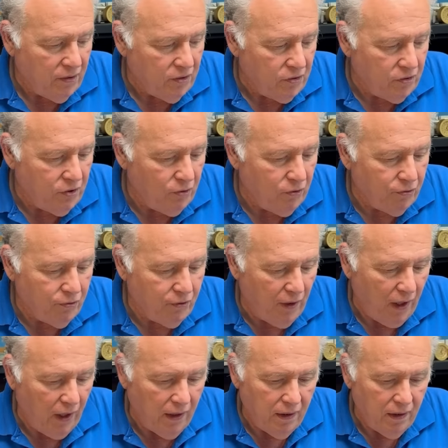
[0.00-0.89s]
to
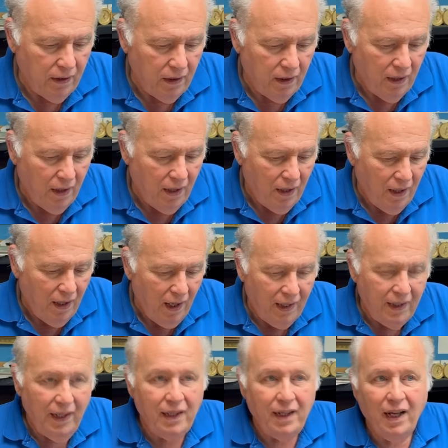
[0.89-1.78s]
FUN
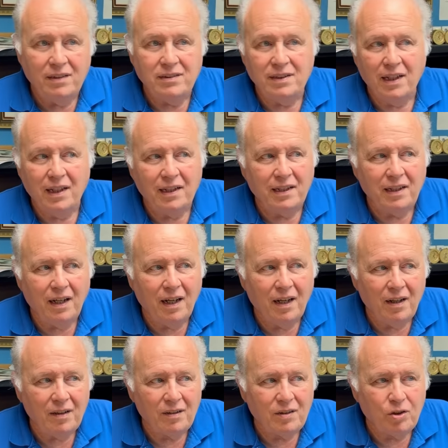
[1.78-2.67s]
and then that's like
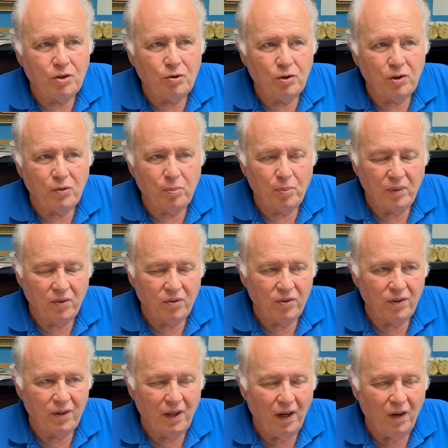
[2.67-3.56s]
uh,
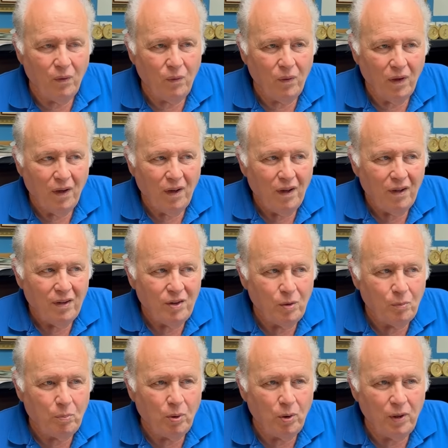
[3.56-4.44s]
Christmas, you know.
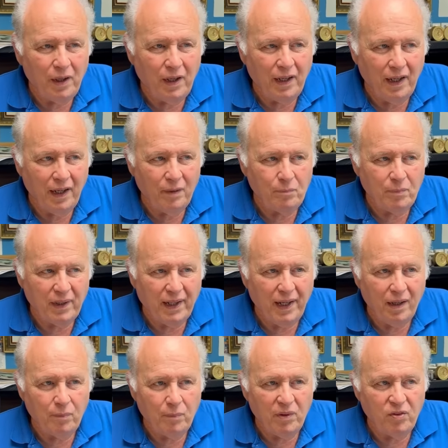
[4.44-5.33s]
You put it in, but
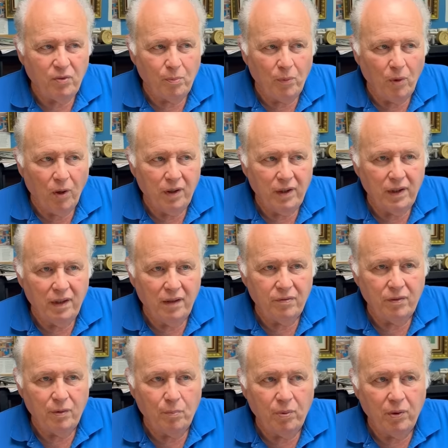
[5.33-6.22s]
got to be smart
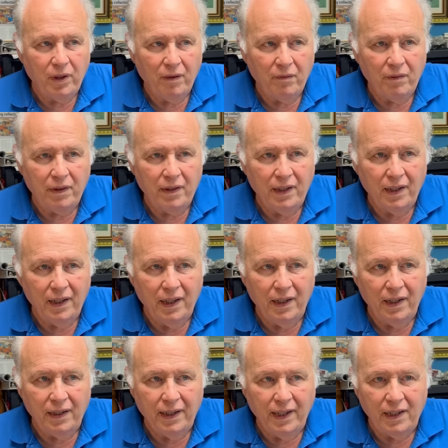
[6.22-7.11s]
enough to put everything
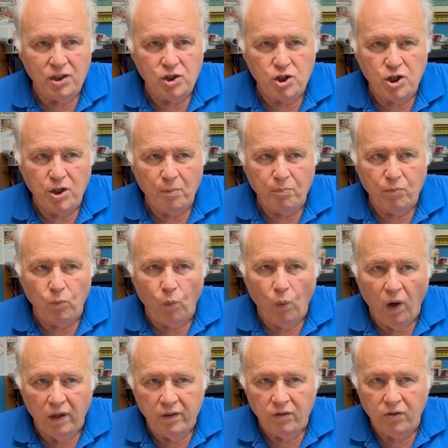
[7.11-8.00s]
in and get it shipped
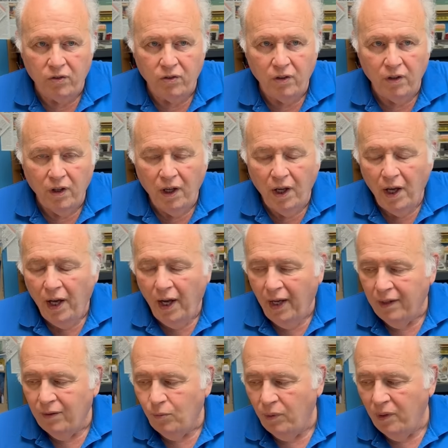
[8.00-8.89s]
once.
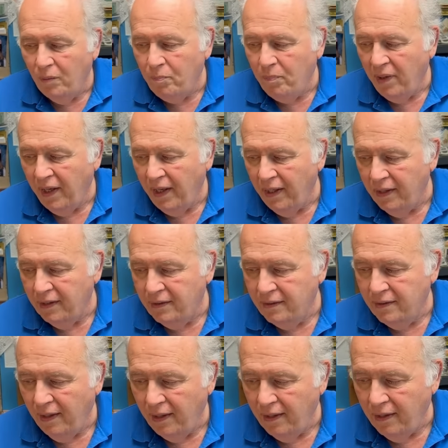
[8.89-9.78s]
I don't want to pay a
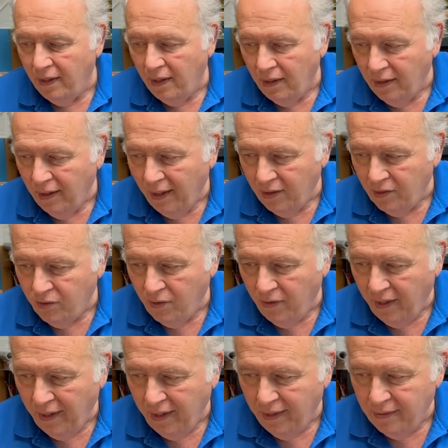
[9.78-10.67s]
$10
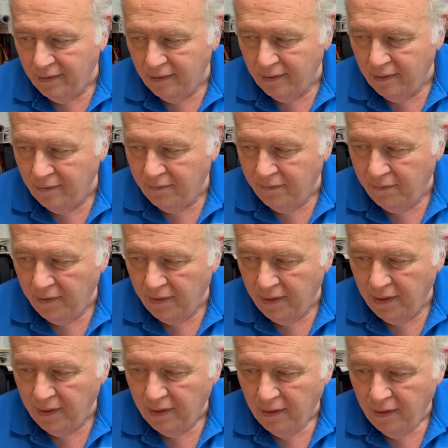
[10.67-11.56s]
extra handling fee